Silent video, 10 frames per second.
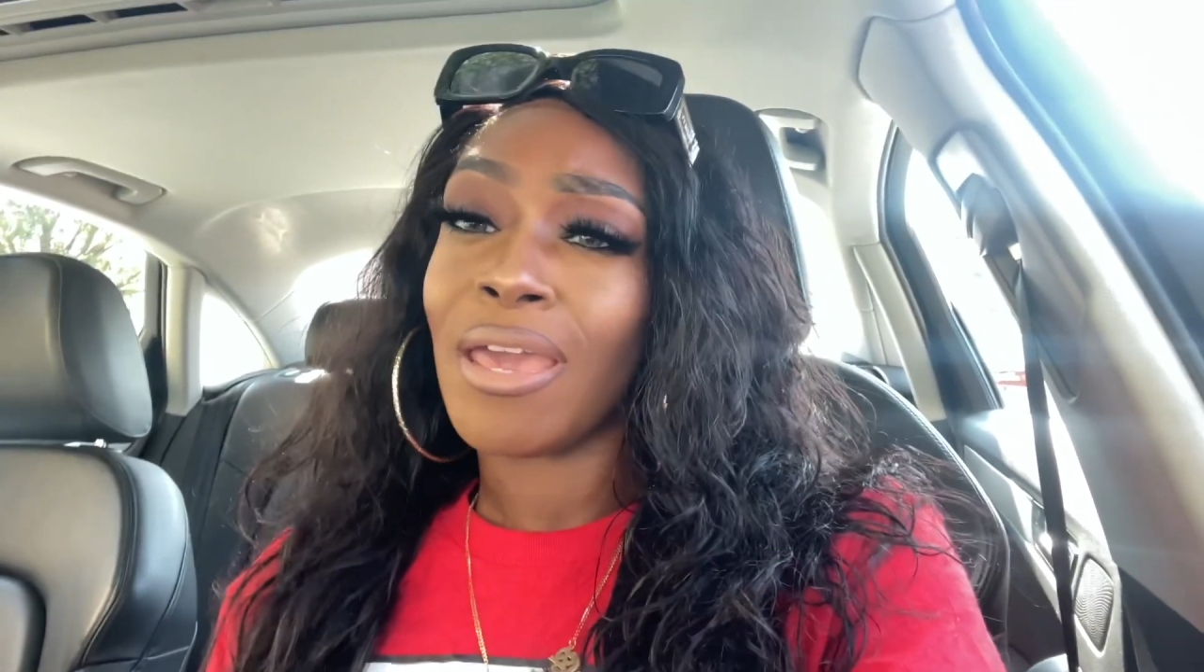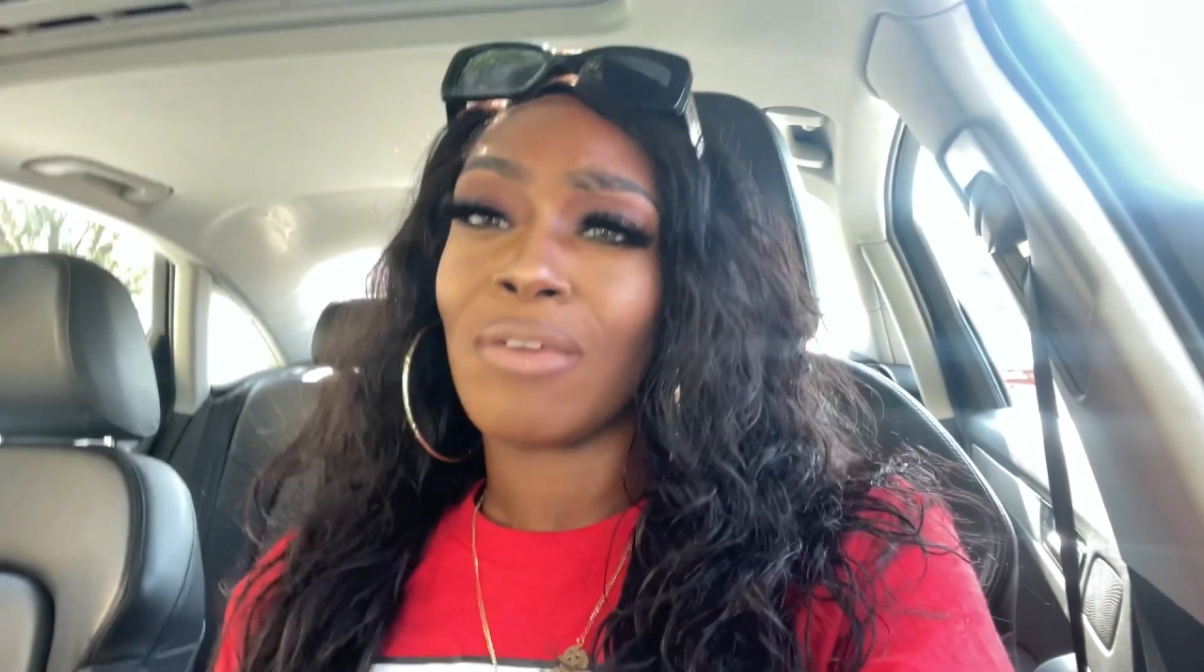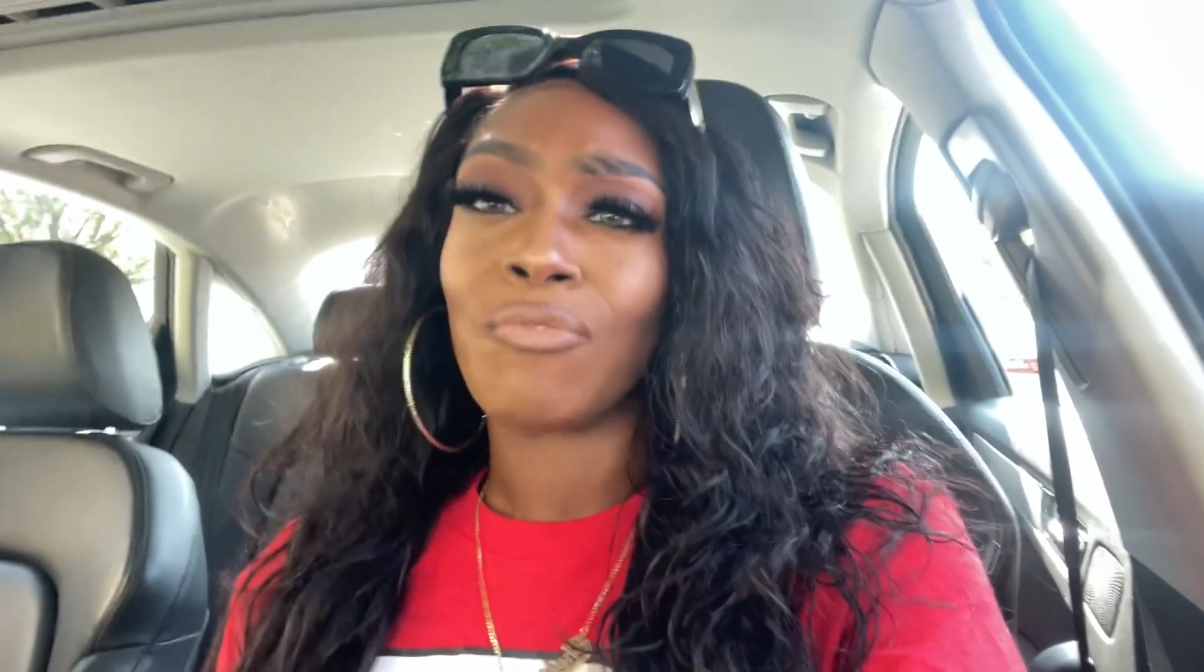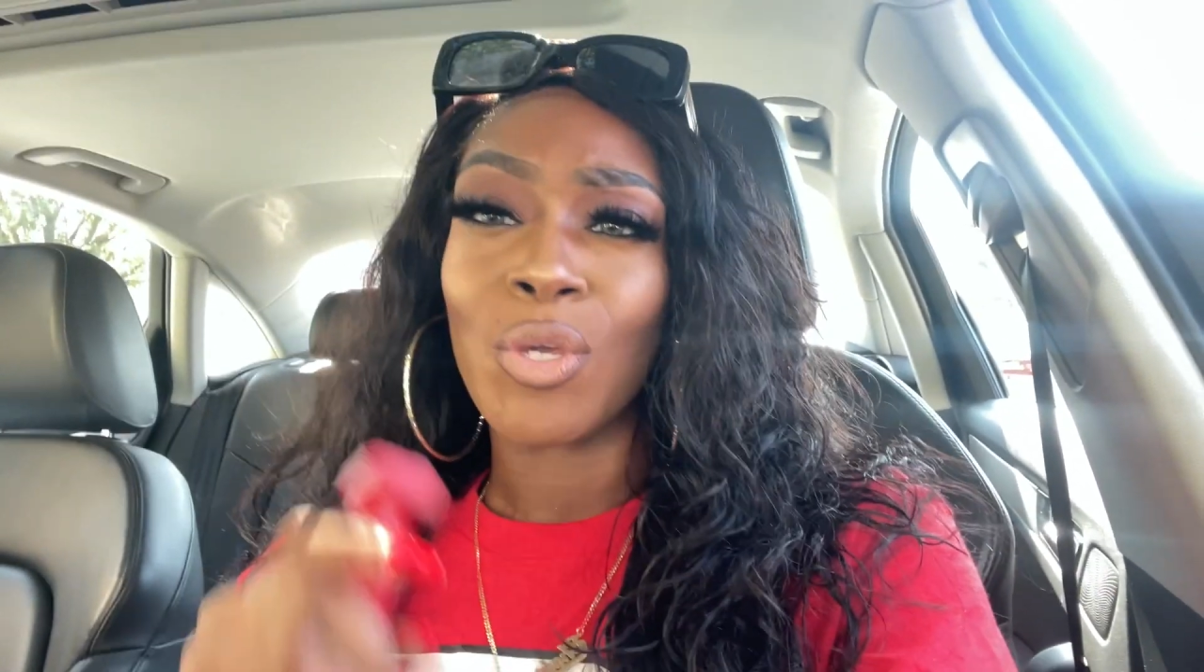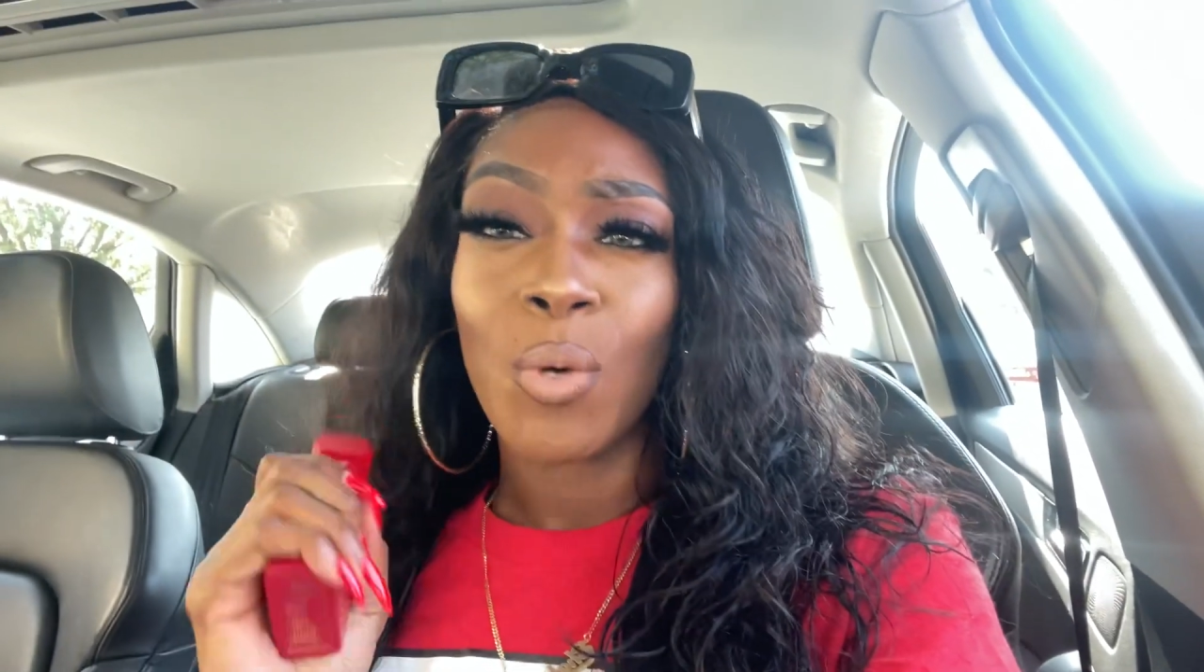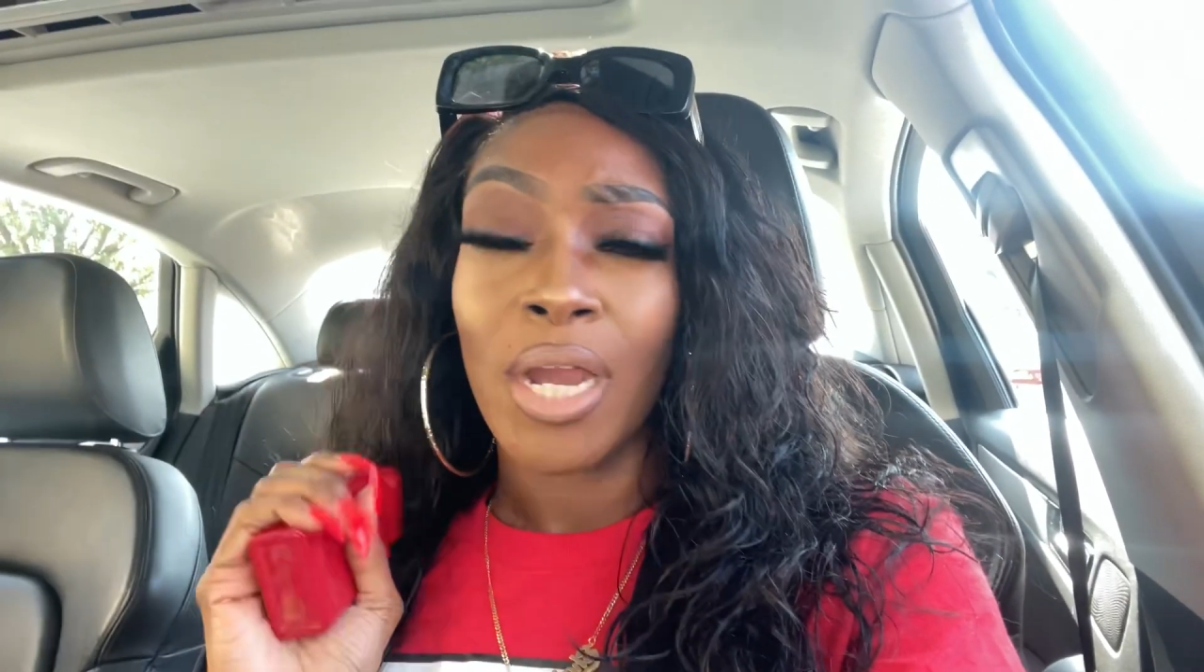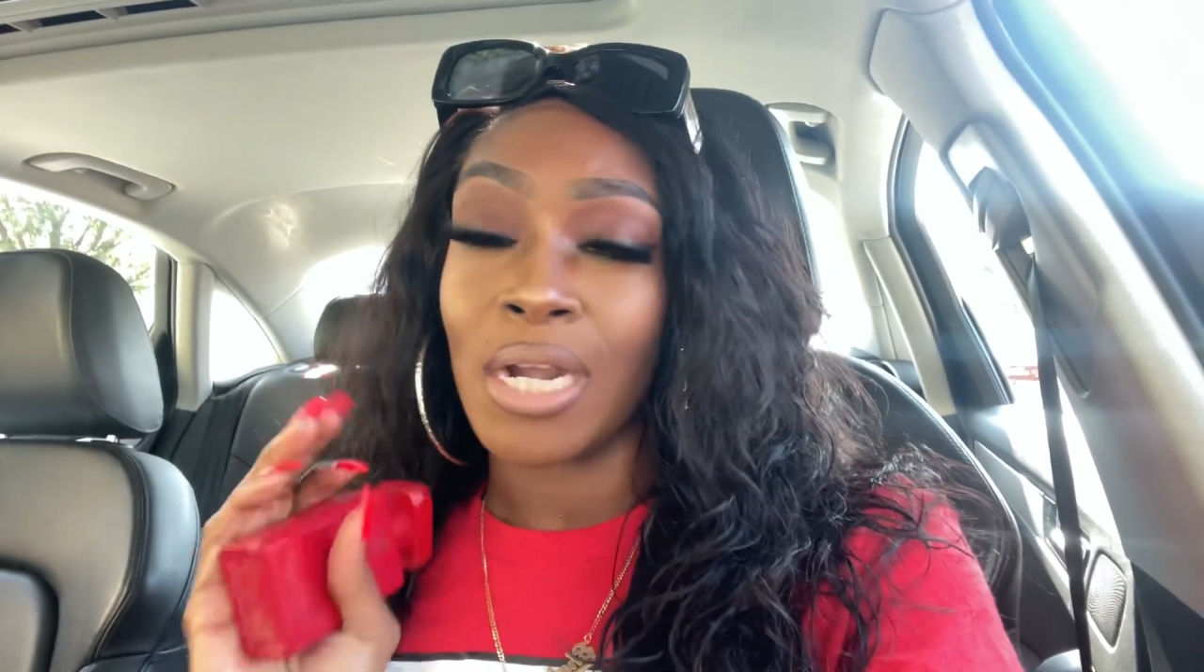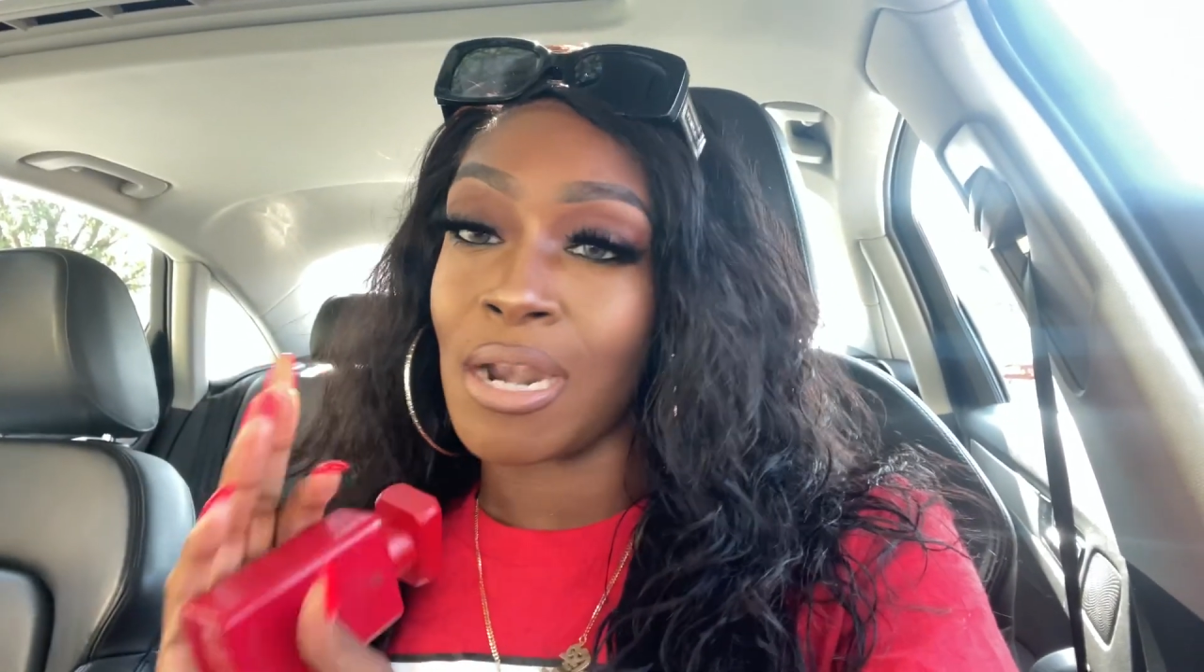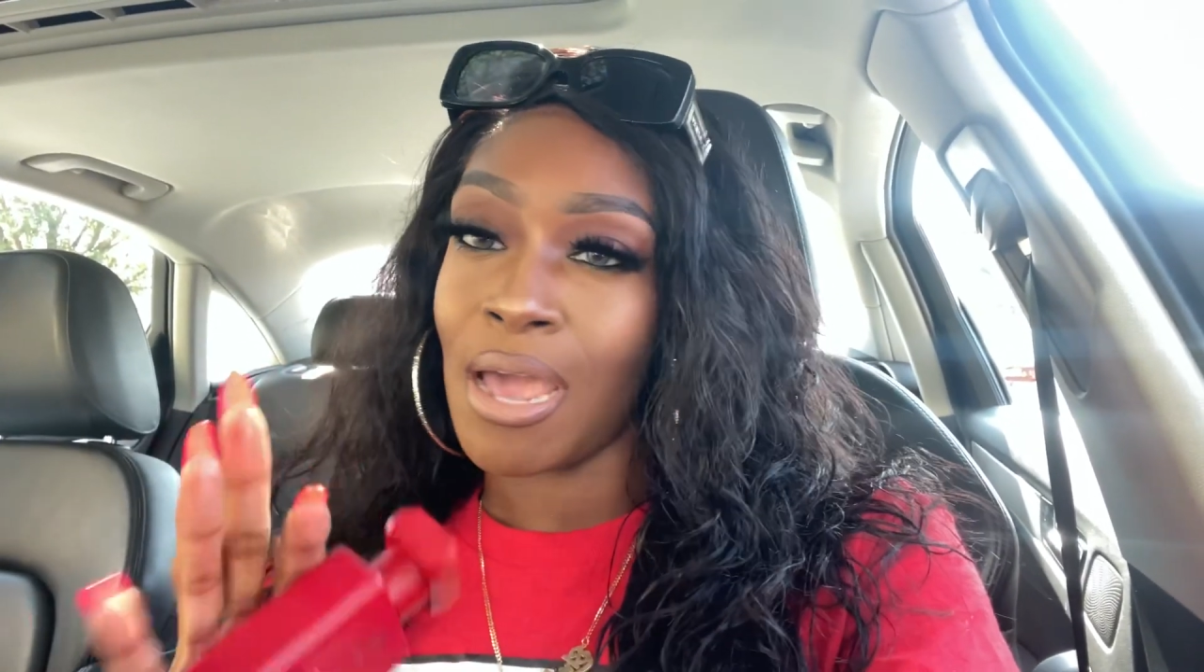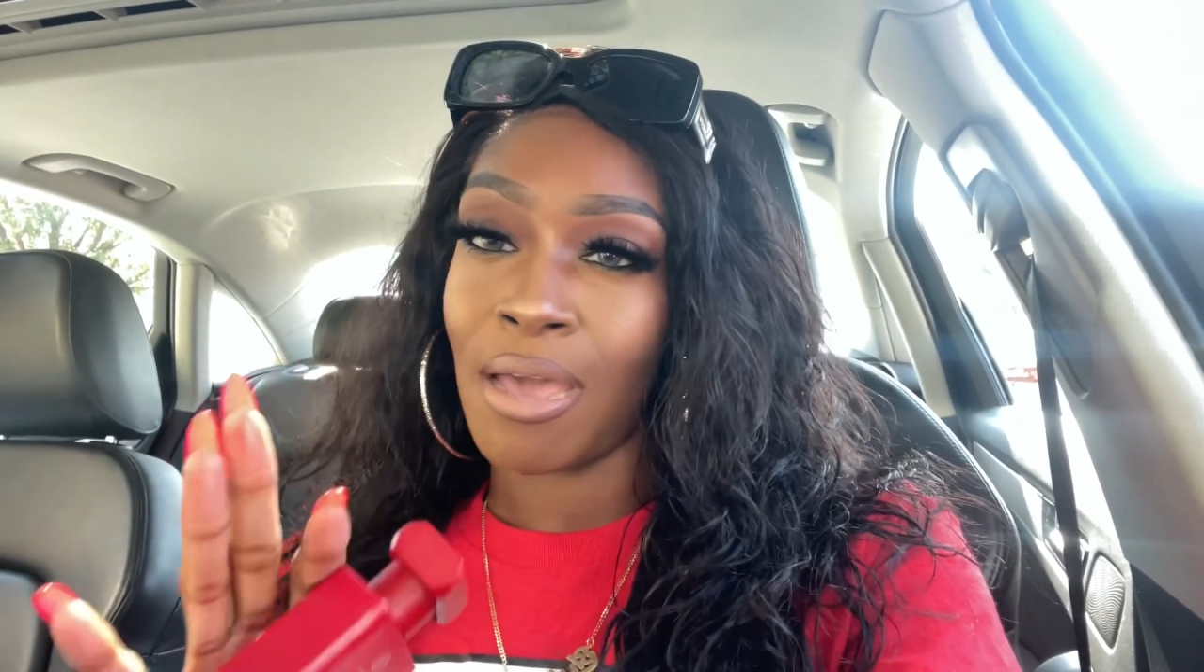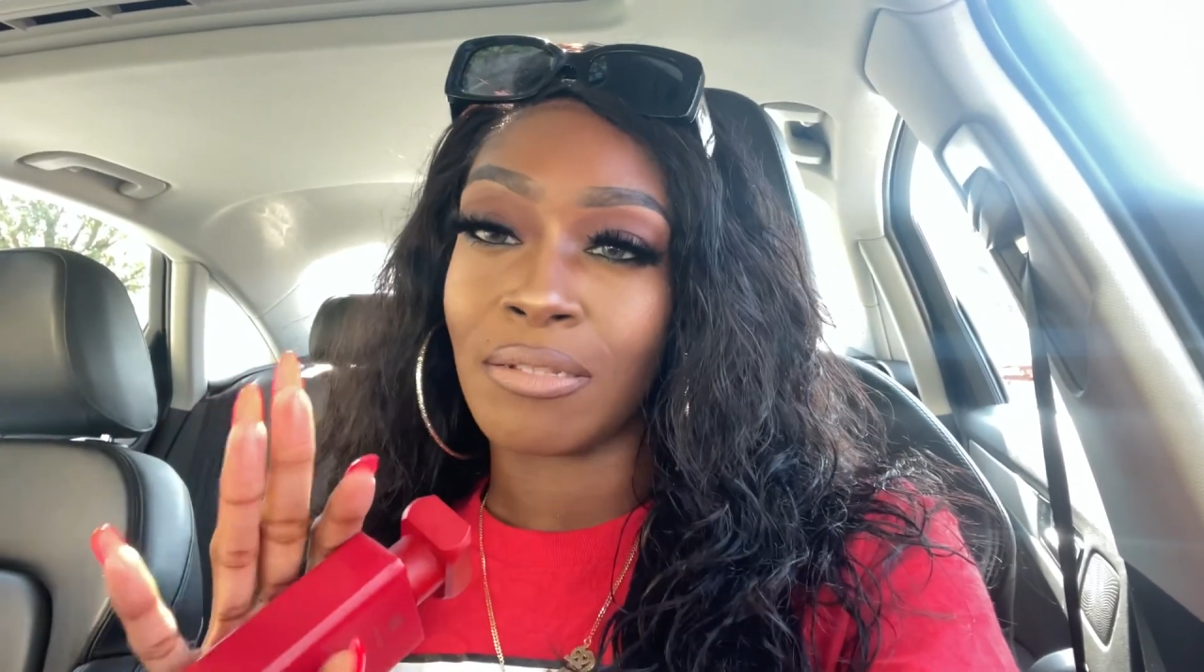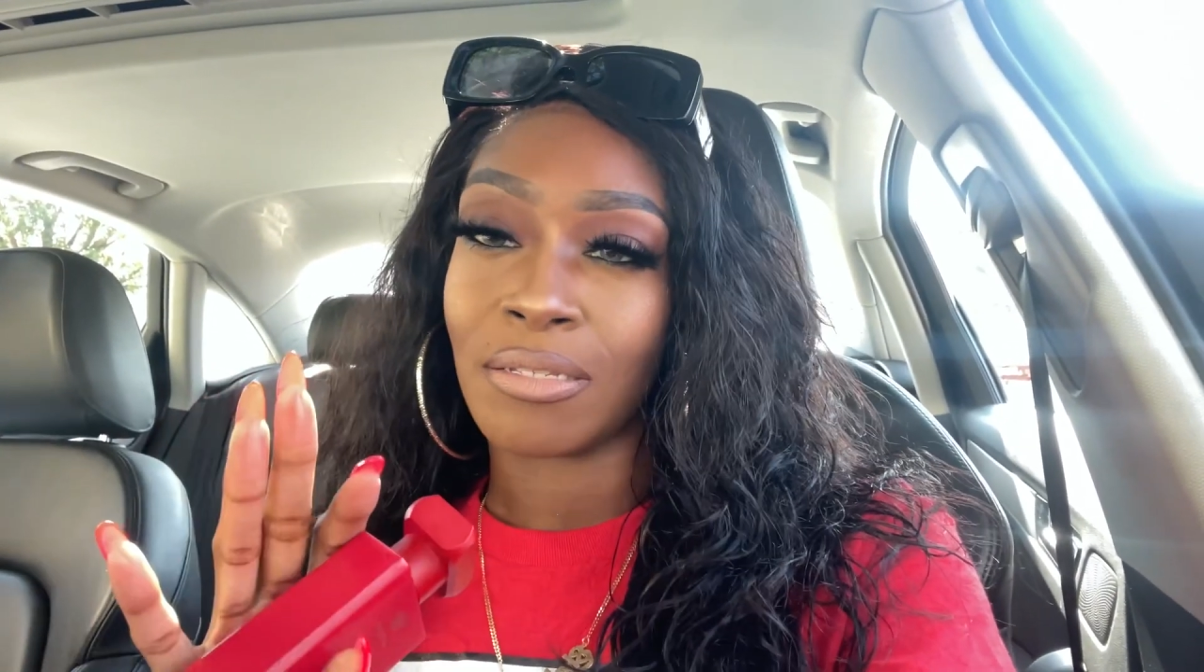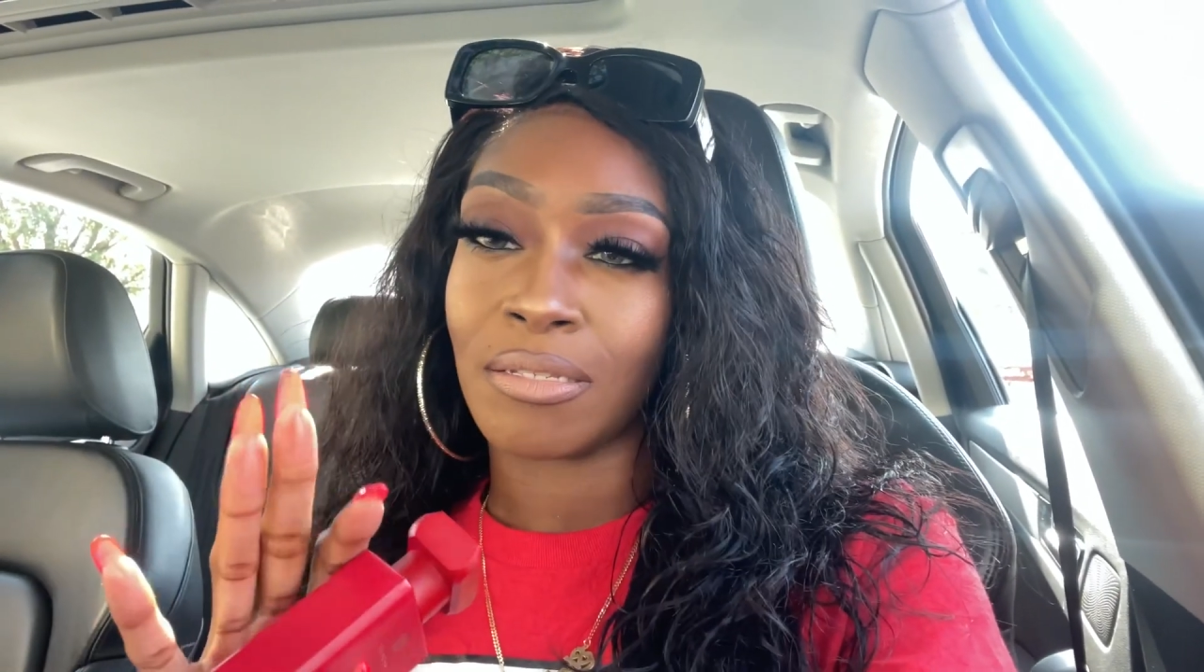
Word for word: if you are not